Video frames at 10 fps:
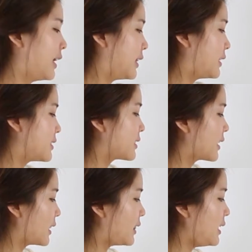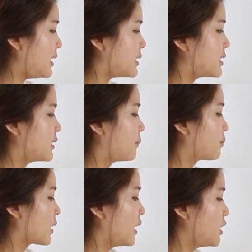Let's look at these.
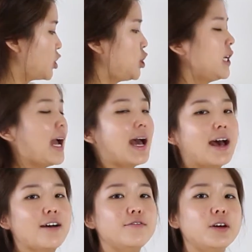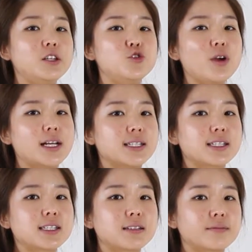She have a
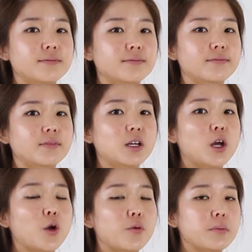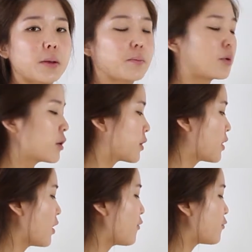dress. Remember,
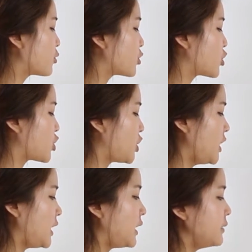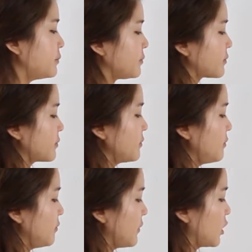for she,
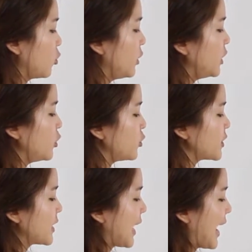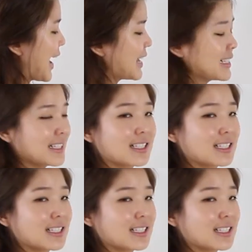we use has.